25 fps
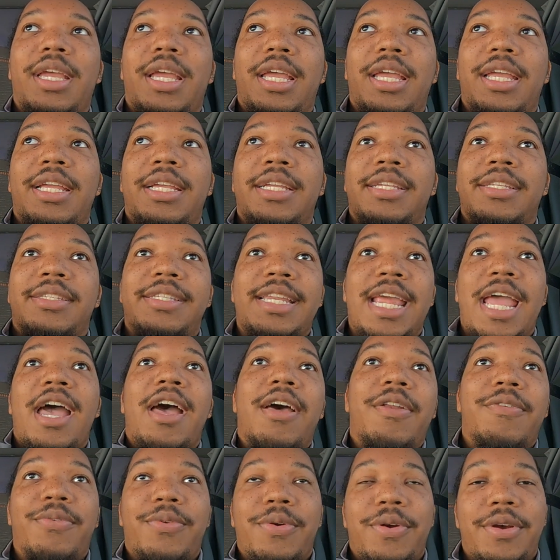is
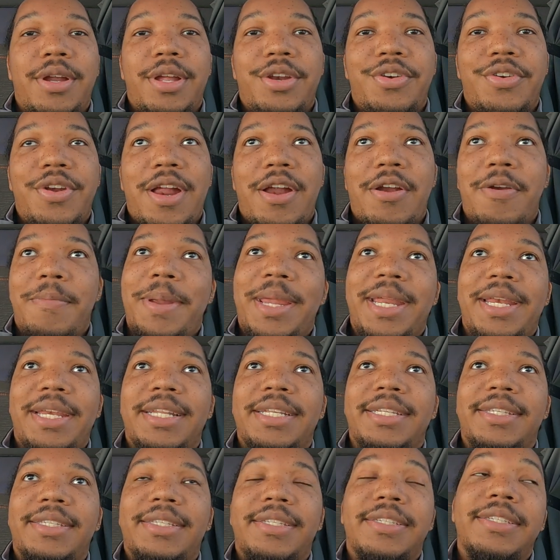down for 100-hour
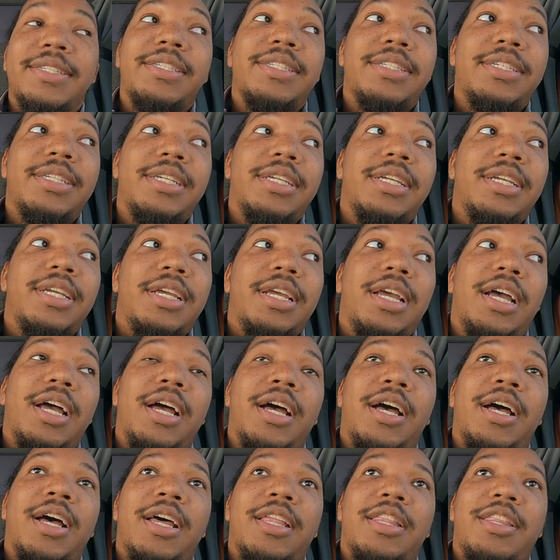maintenance.
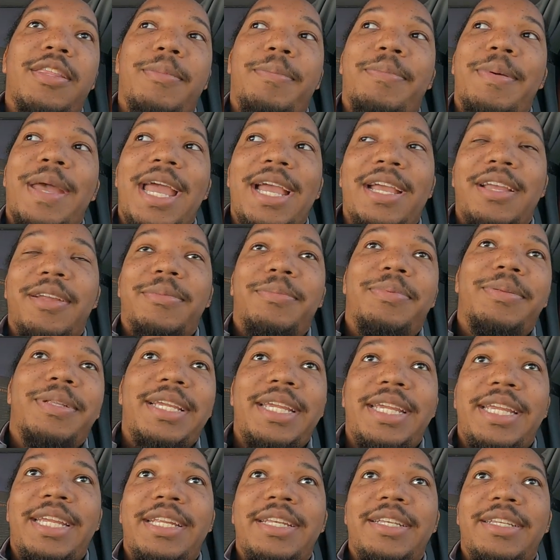The backup
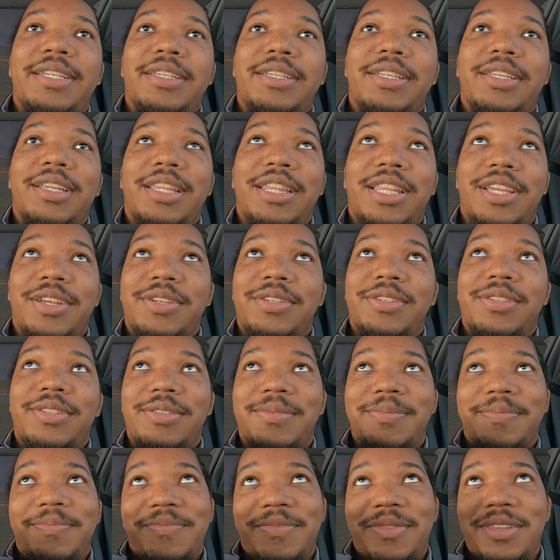plane,
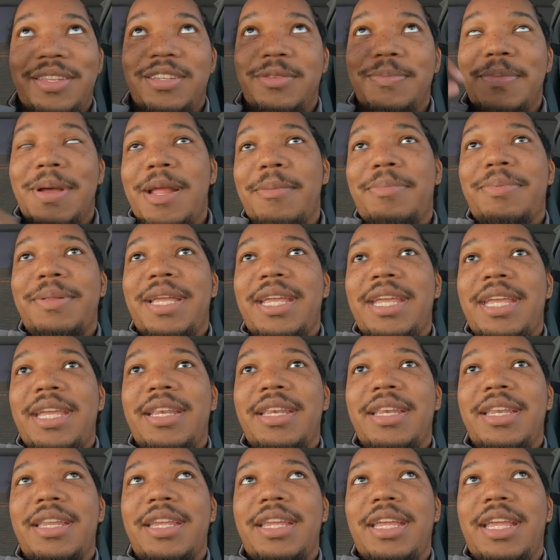there's my
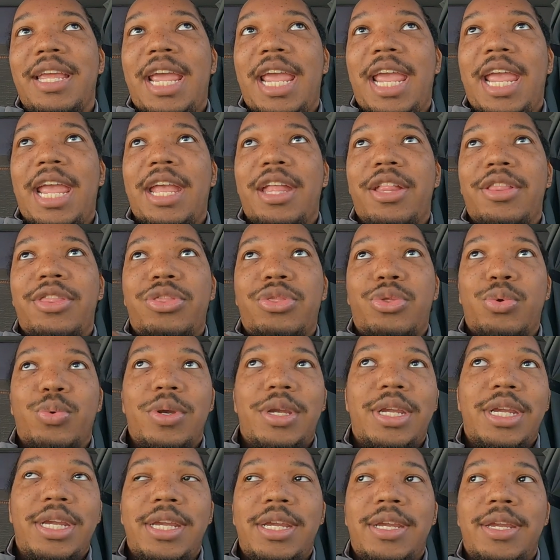plane and
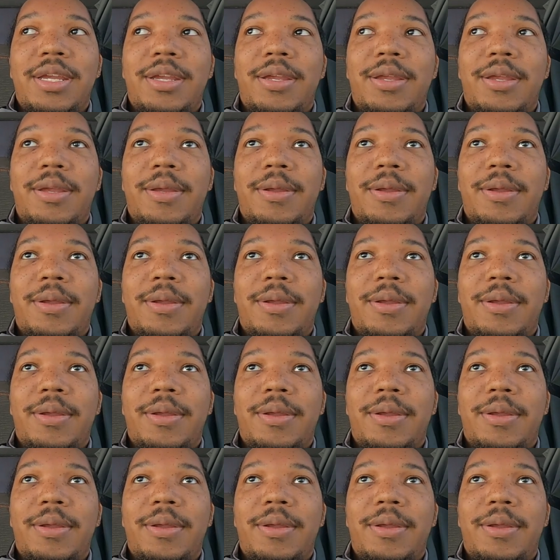three